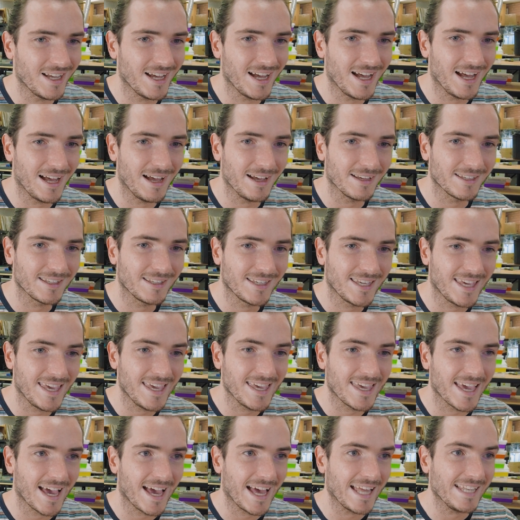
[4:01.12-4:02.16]

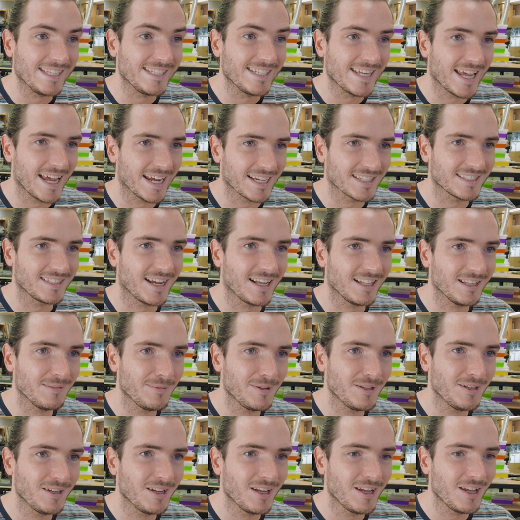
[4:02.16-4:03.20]
KiCad text
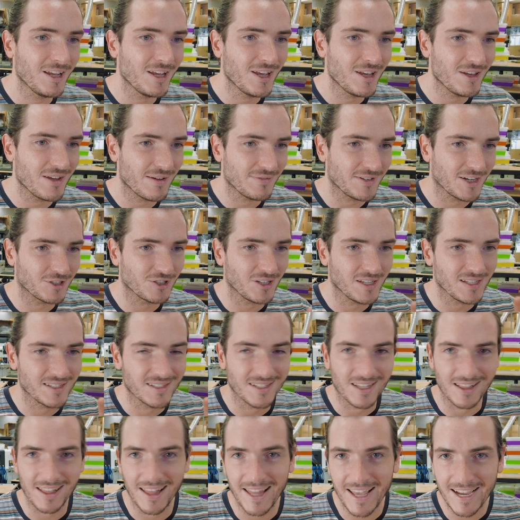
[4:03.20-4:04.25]
element. You have to actually
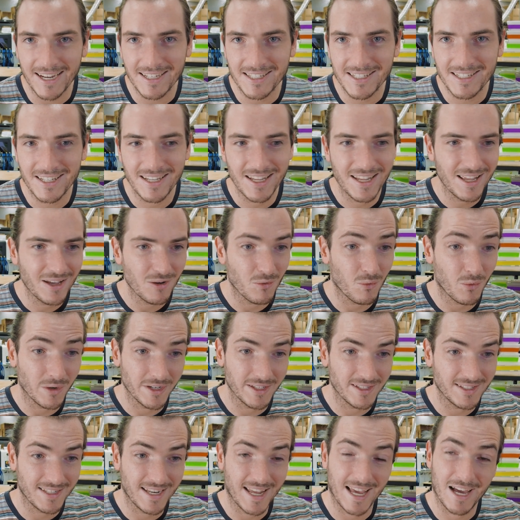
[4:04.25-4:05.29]
select what
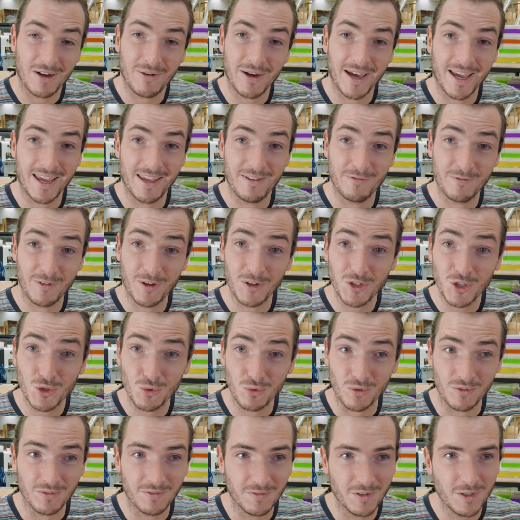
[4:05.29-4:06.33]
is now a
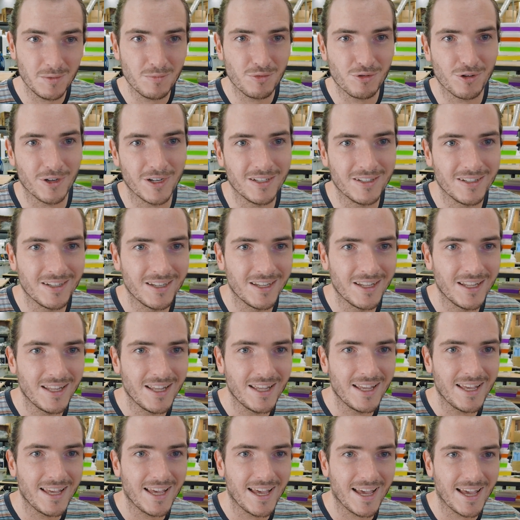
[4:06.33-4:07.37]
virtual footprint
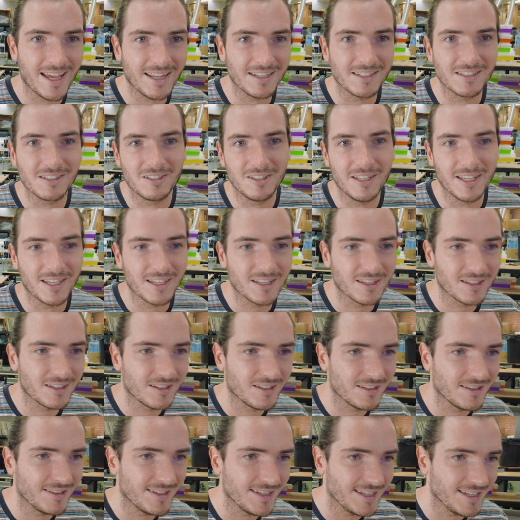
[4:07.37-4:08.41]
and click
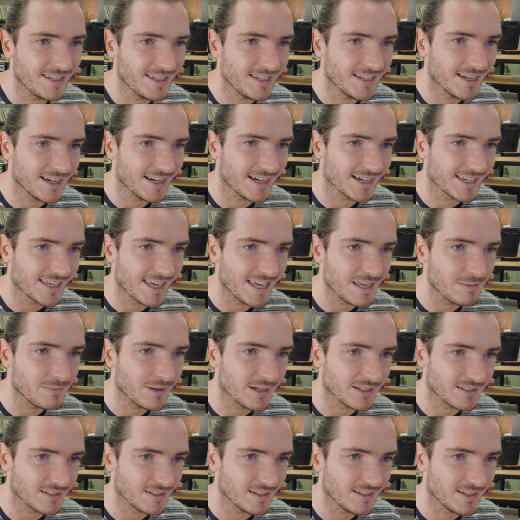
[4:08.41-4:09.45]
the
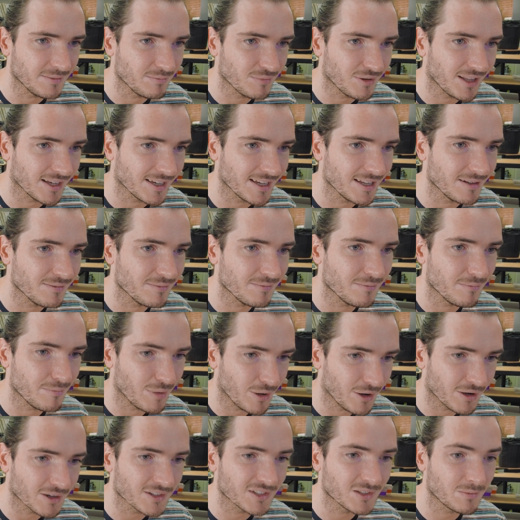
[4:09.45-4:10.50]
KiBuzzed plugin
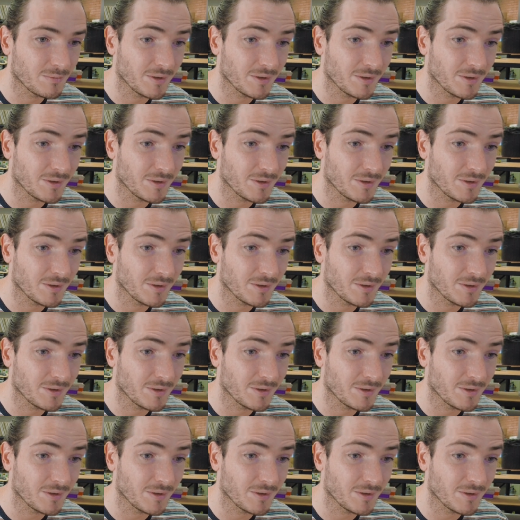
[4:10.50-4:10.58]
box.